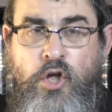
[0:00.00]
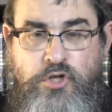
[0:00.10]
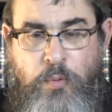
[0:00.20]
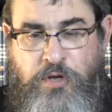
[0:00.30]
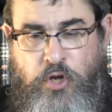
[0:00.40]

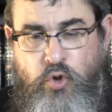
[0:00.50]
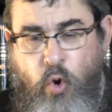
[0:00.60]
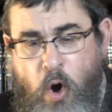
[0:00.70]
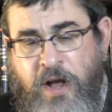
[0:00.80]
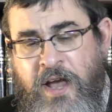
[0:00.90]
So when you're
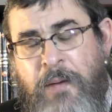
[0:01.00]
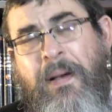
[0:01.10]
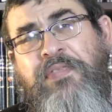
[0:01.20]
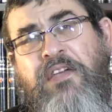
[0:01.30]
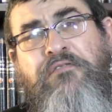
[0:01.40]
talking
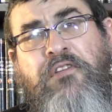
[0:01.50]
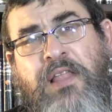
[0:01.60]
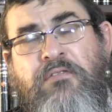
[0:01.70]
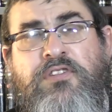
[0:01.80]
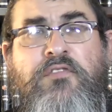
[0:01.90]
about different
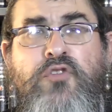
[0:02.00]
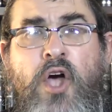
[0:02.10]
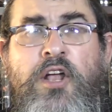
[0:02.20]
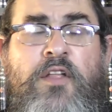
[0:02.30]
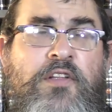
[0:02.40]
levels of Torah,